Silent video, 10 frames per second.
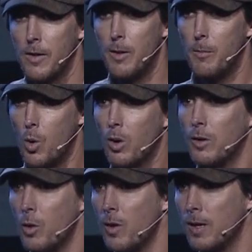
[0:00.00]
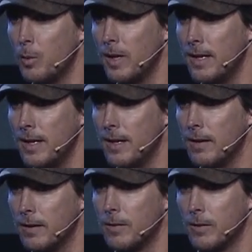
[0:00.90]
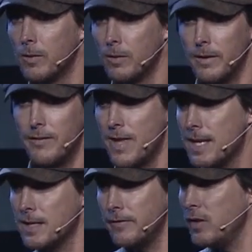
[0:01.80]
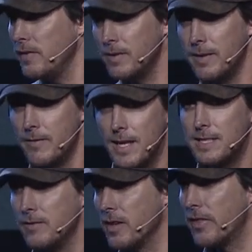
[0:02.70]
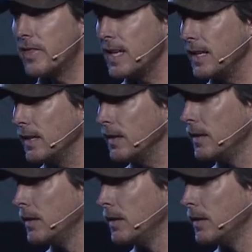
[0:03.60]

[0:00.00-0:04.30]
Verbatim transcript: The more anointed we get, if, that, if, you, if that's even a thing.